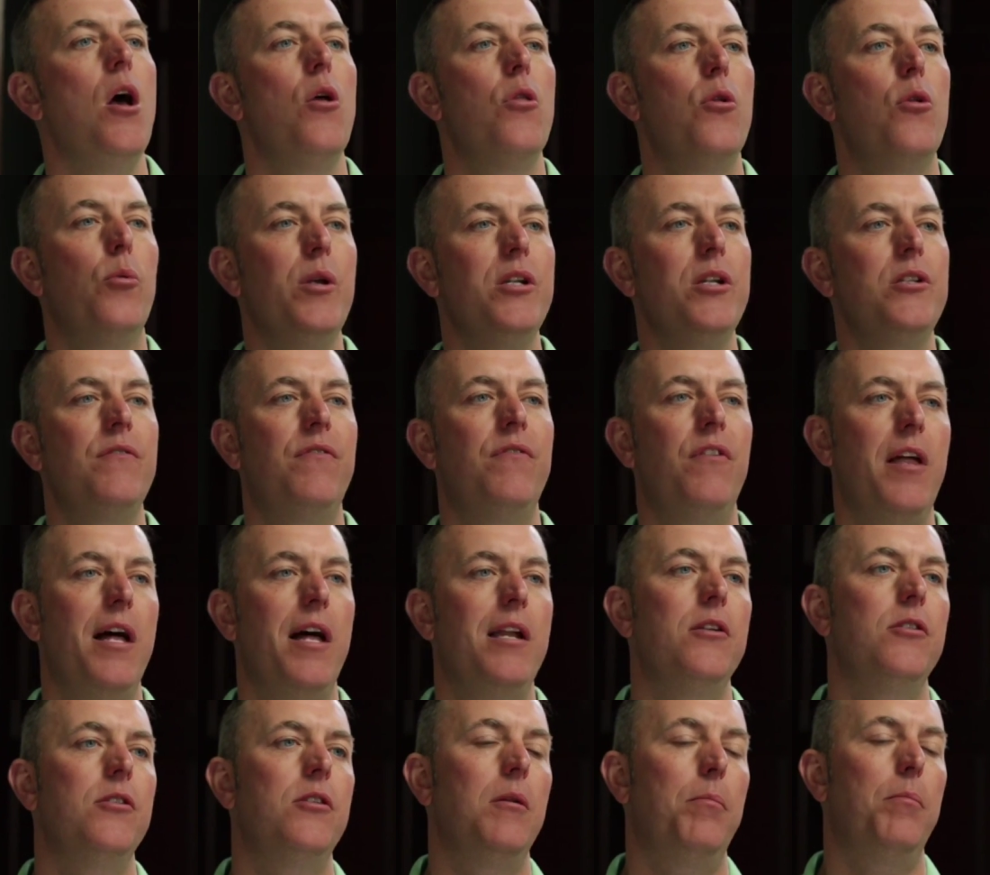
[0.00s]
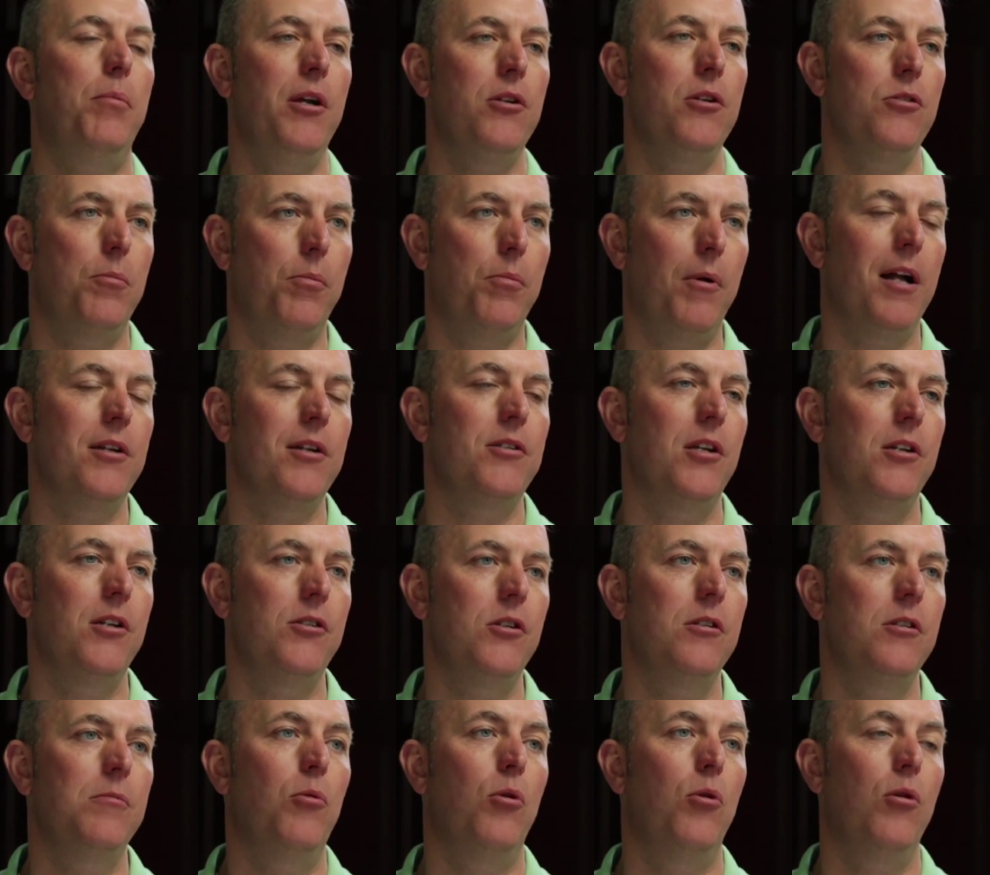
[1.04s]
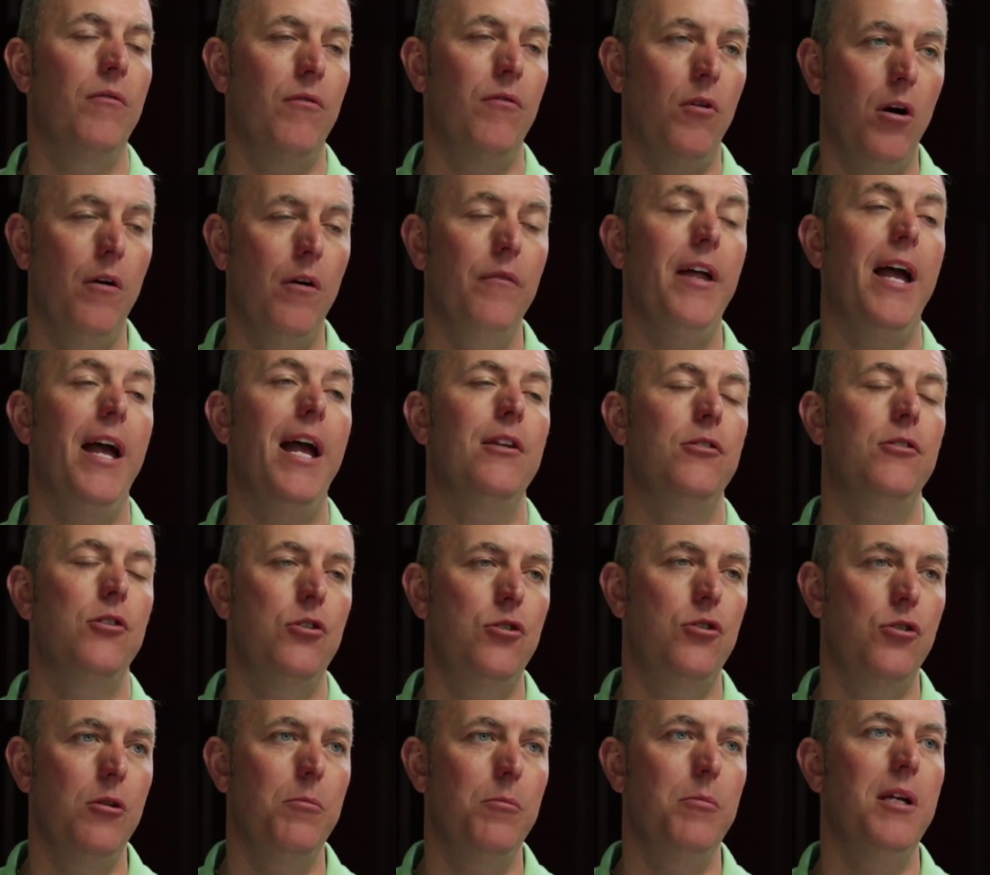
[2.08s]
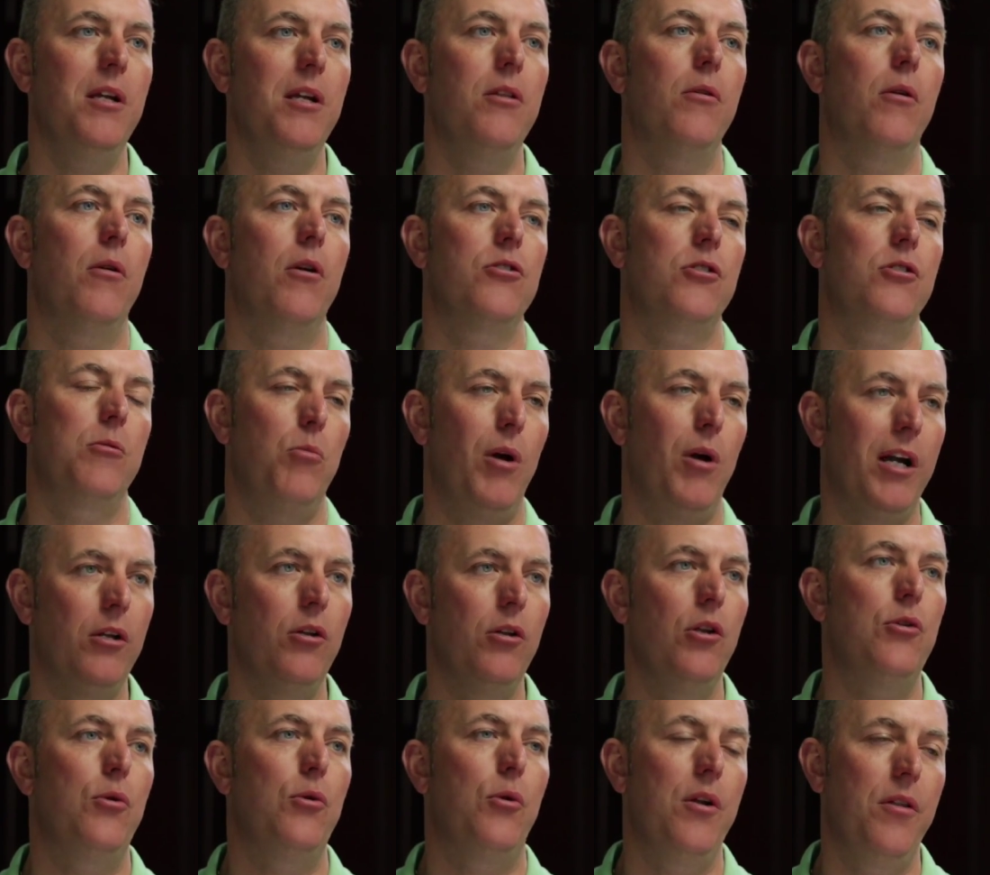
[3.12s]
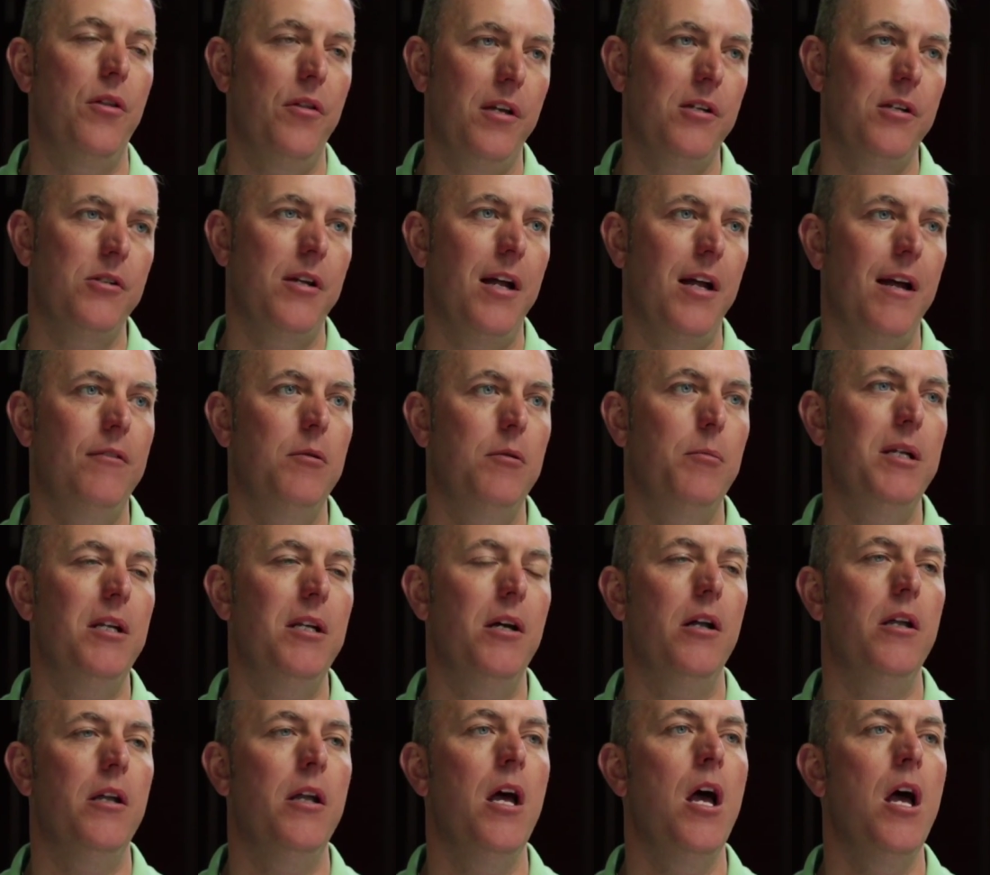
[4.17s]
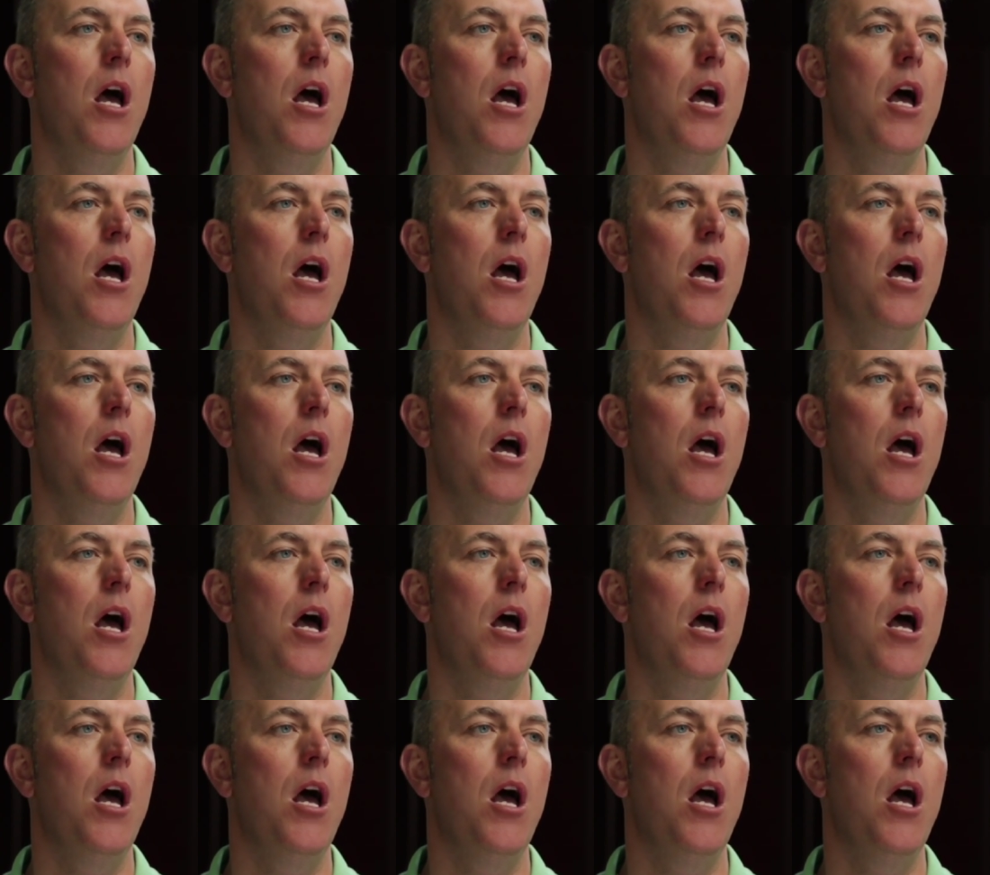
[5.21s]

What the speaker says: The reason for that is the appraisal process is more involved, as it should be. There are some regulatory things that have to be done.